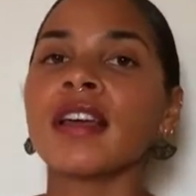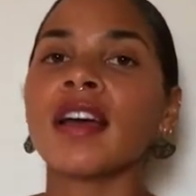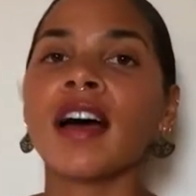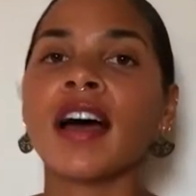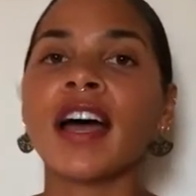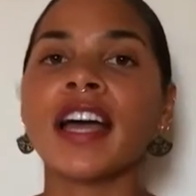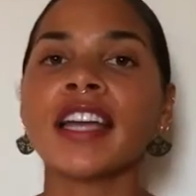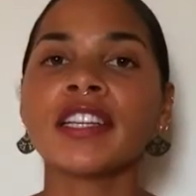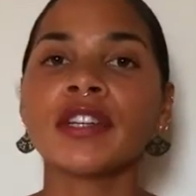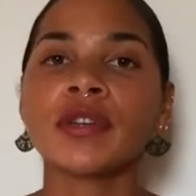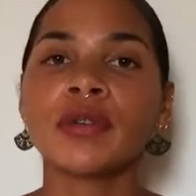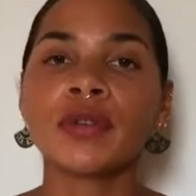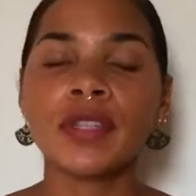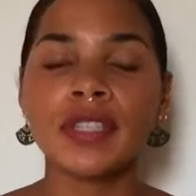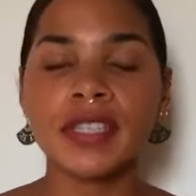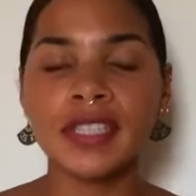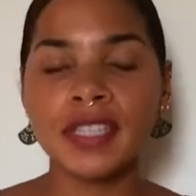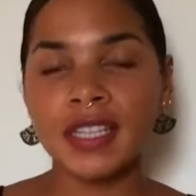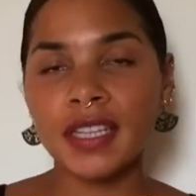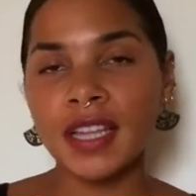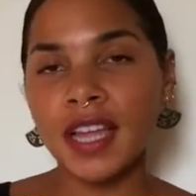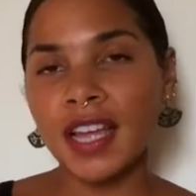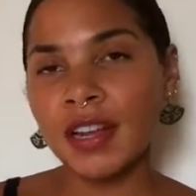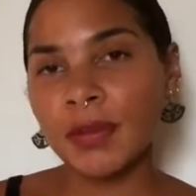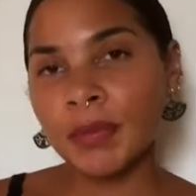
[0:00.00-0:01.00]
I noticed
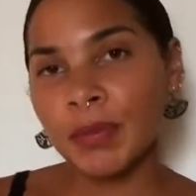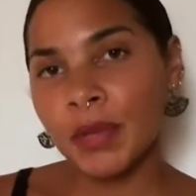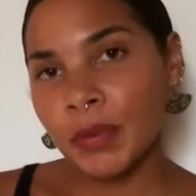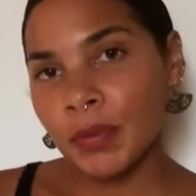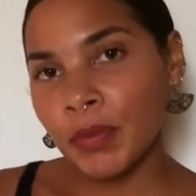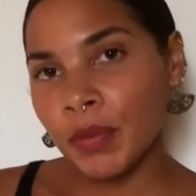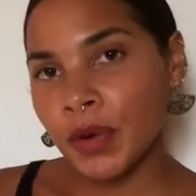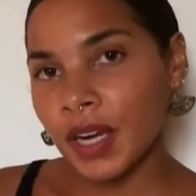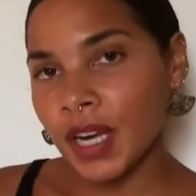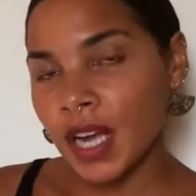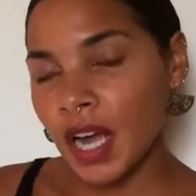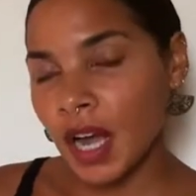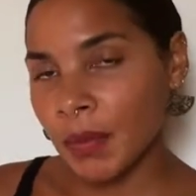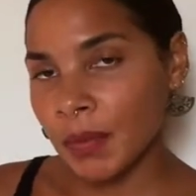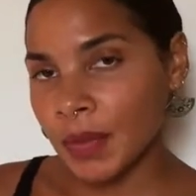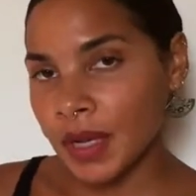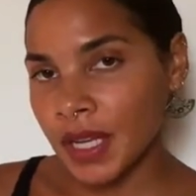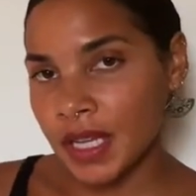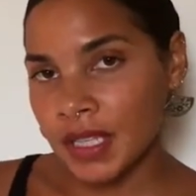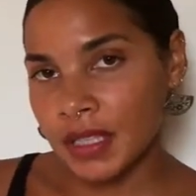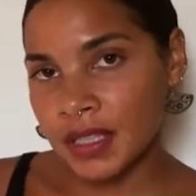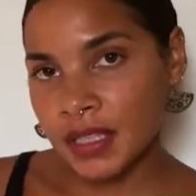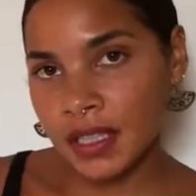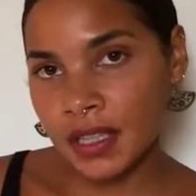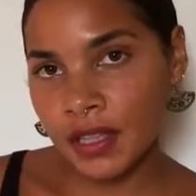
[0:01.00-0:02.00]
a lot of people are
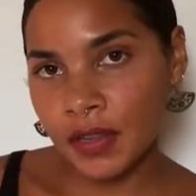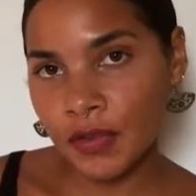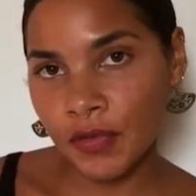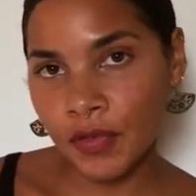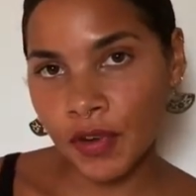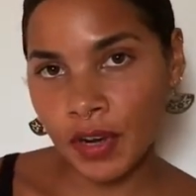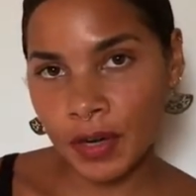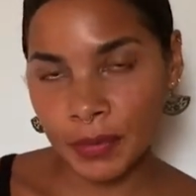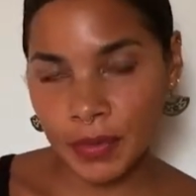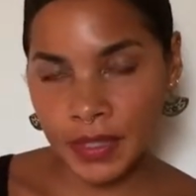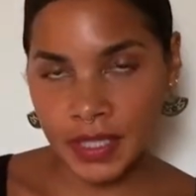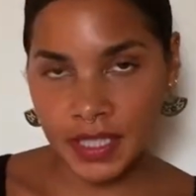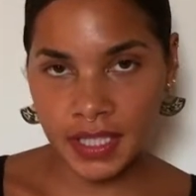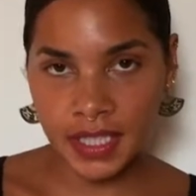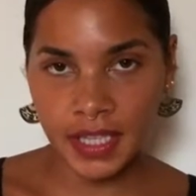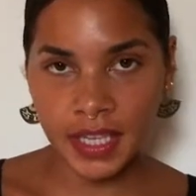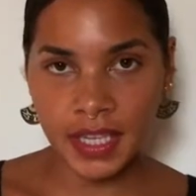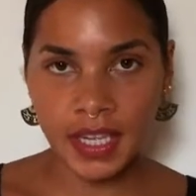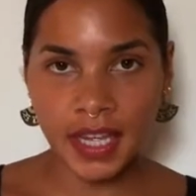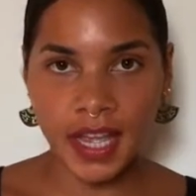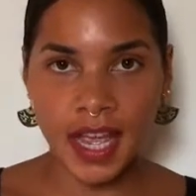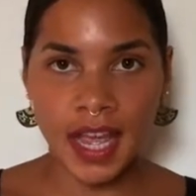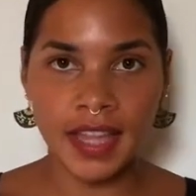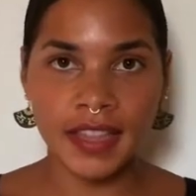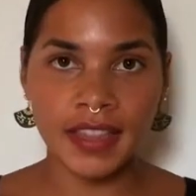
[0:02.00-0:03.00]
coming into the
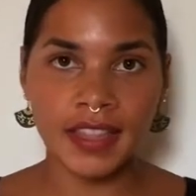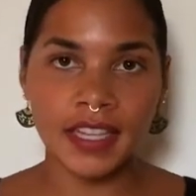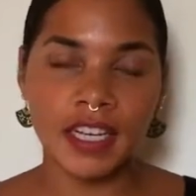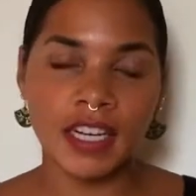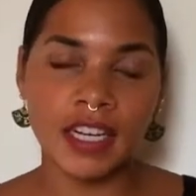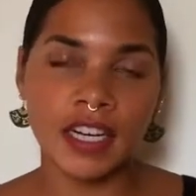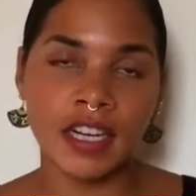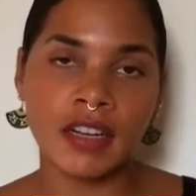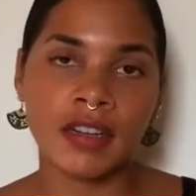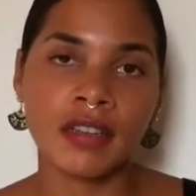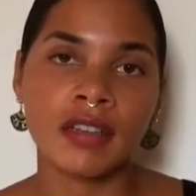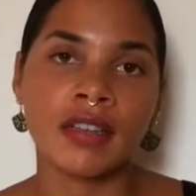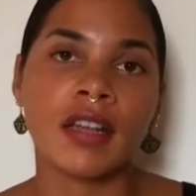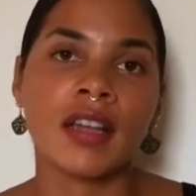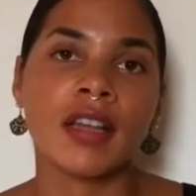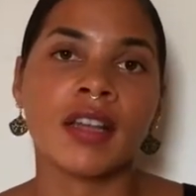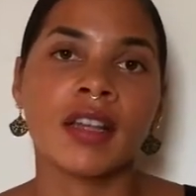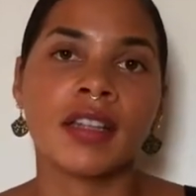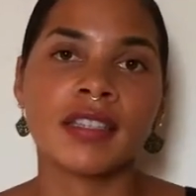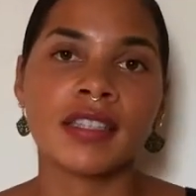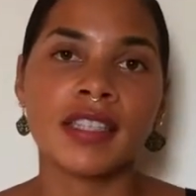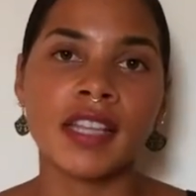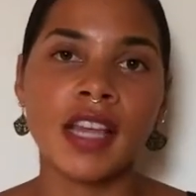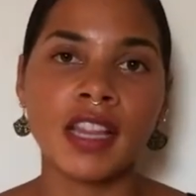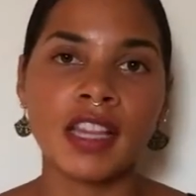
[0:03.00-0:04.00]
pharmacy and they're
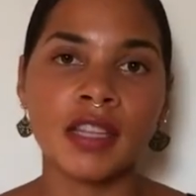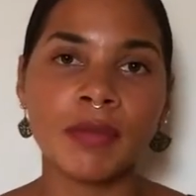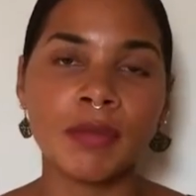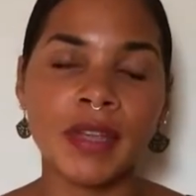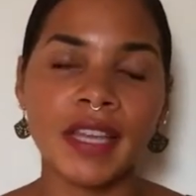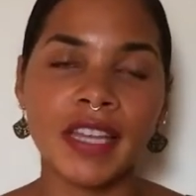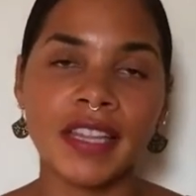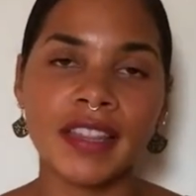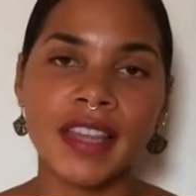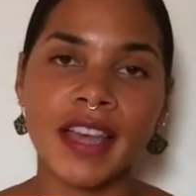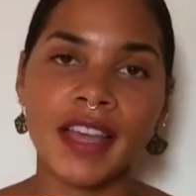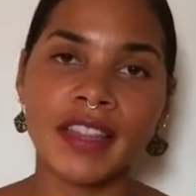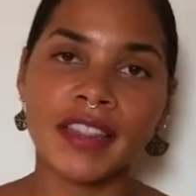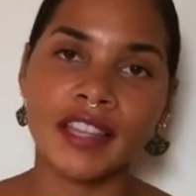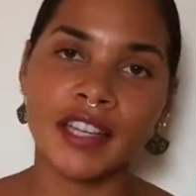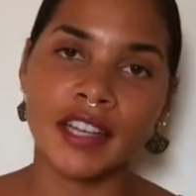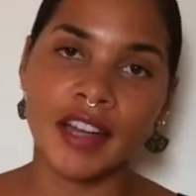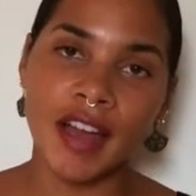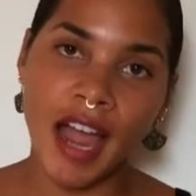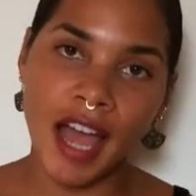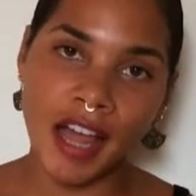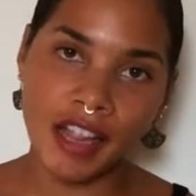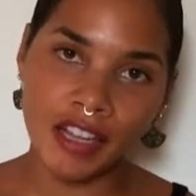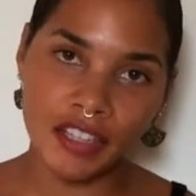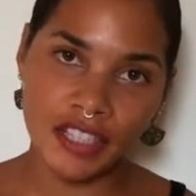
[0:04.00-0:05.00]
telling me that
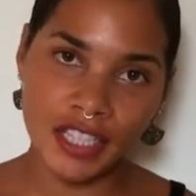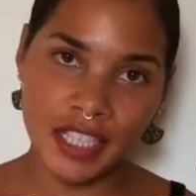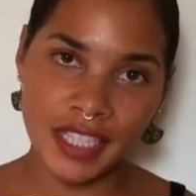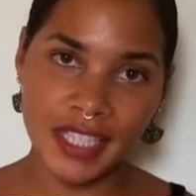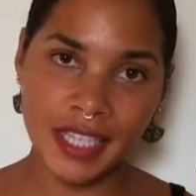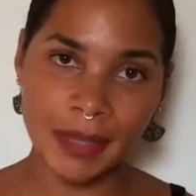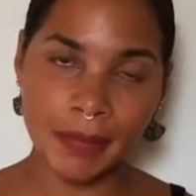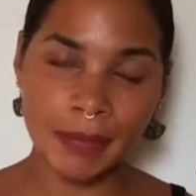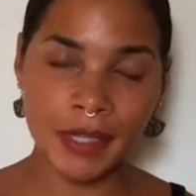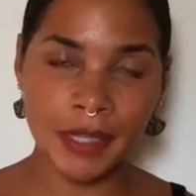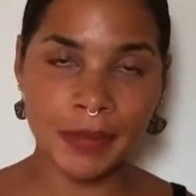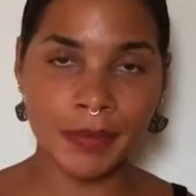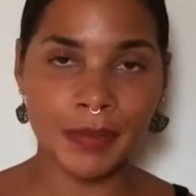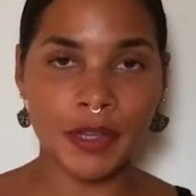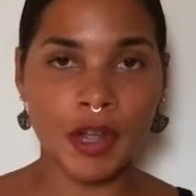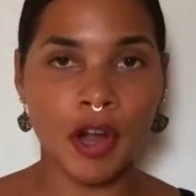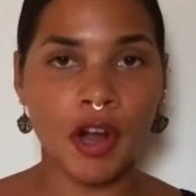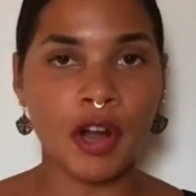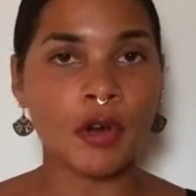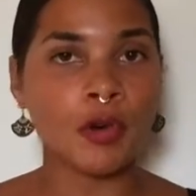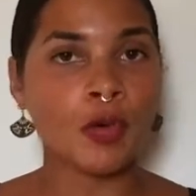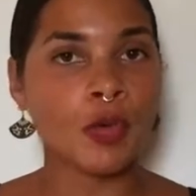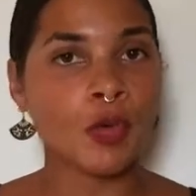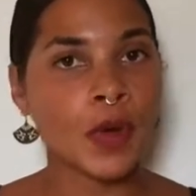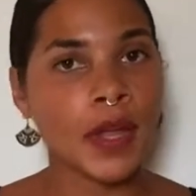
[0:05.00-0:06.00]
their allergy symptoms
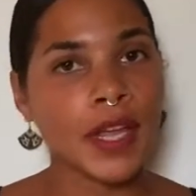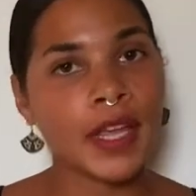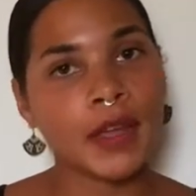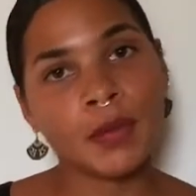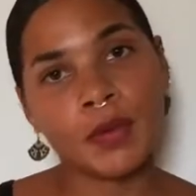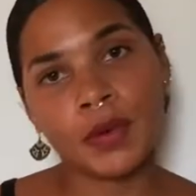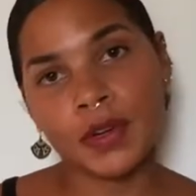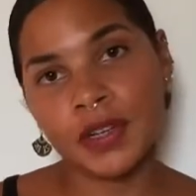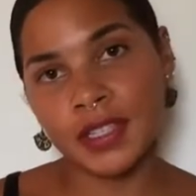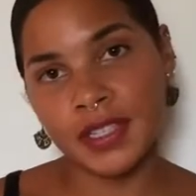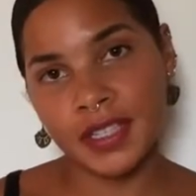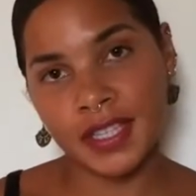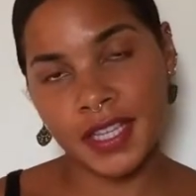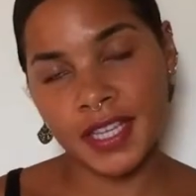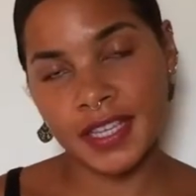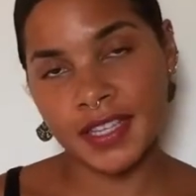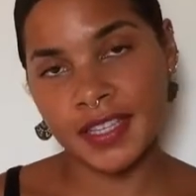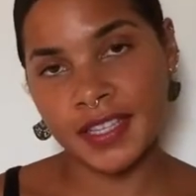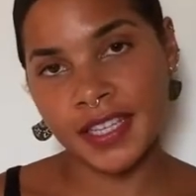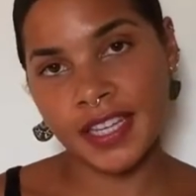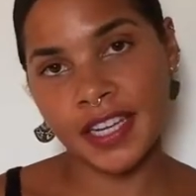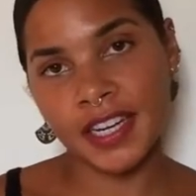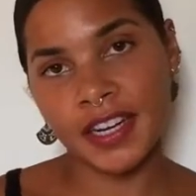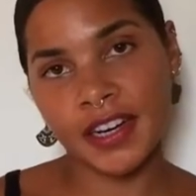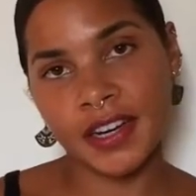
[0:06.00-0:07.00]
are way worse
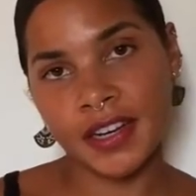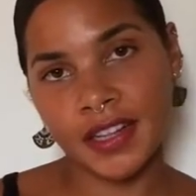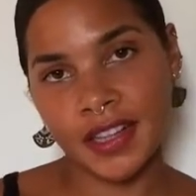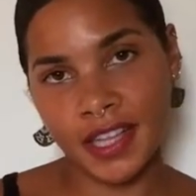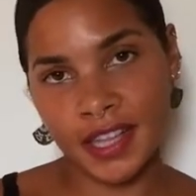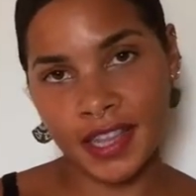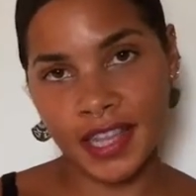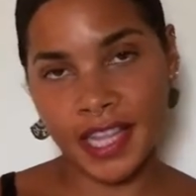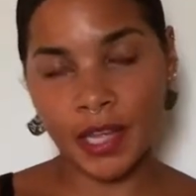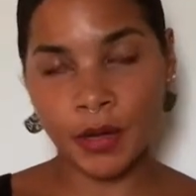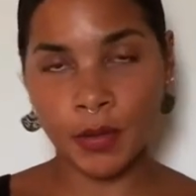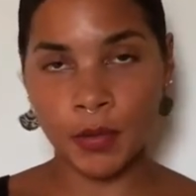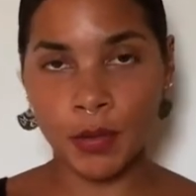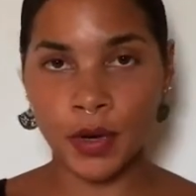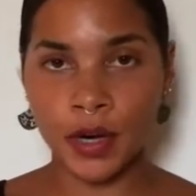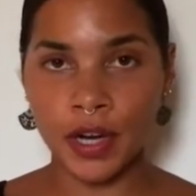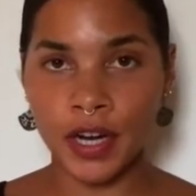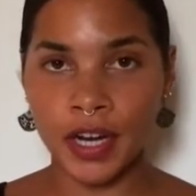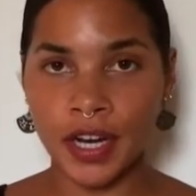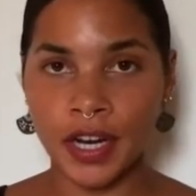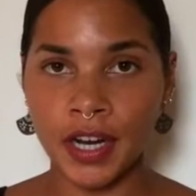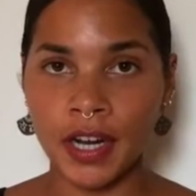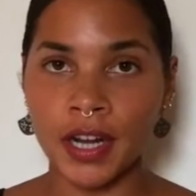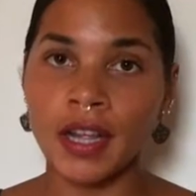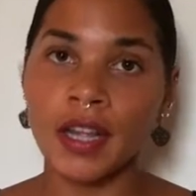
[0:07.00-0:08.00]
this year than they
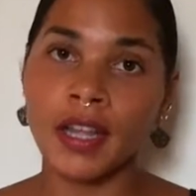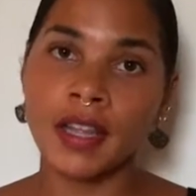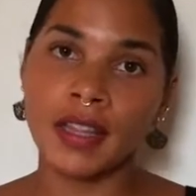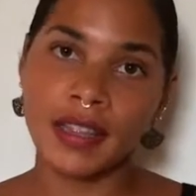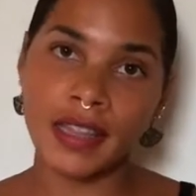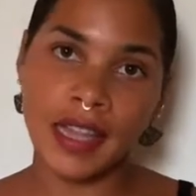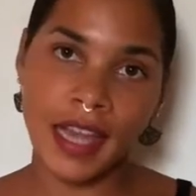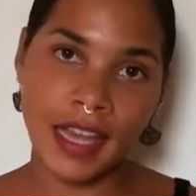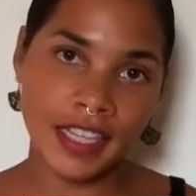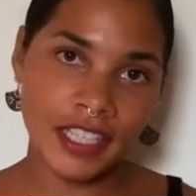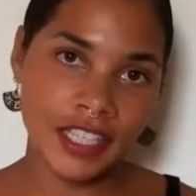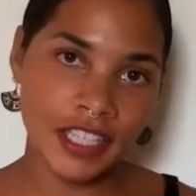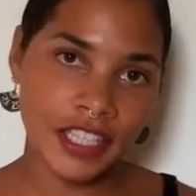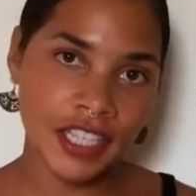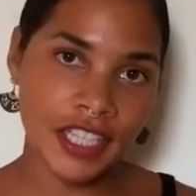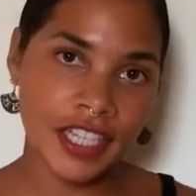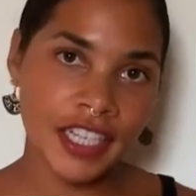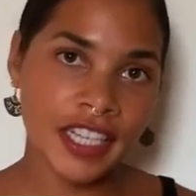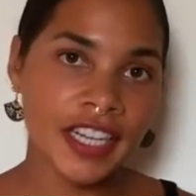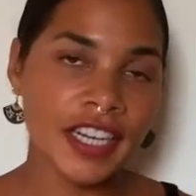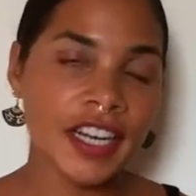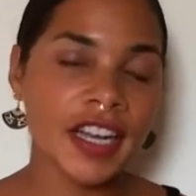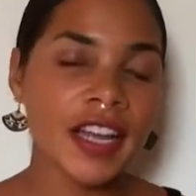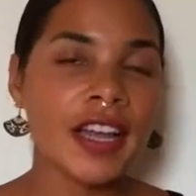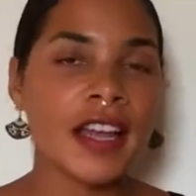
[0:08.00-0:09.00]
were last
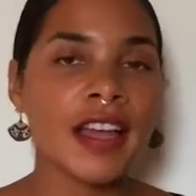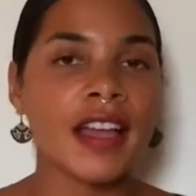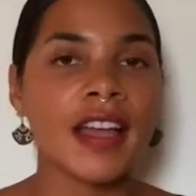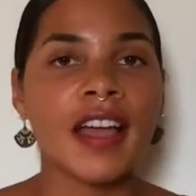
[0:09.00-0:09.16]
year,